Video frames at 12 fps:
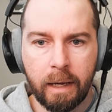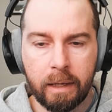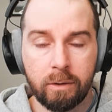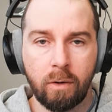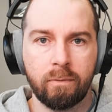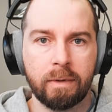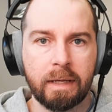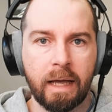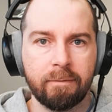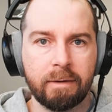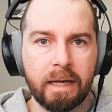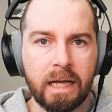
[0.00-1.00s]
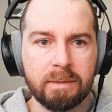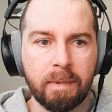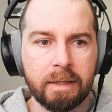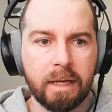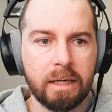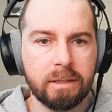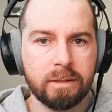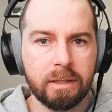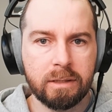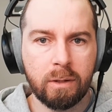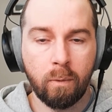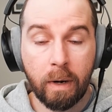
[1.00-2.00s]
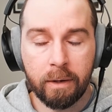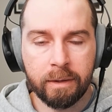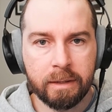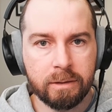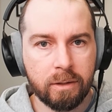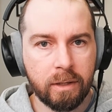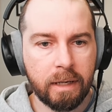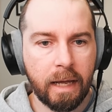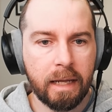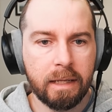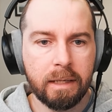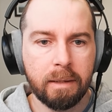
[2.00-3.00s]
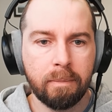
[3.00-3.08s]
Don't really have any expectations as to where things are going to end,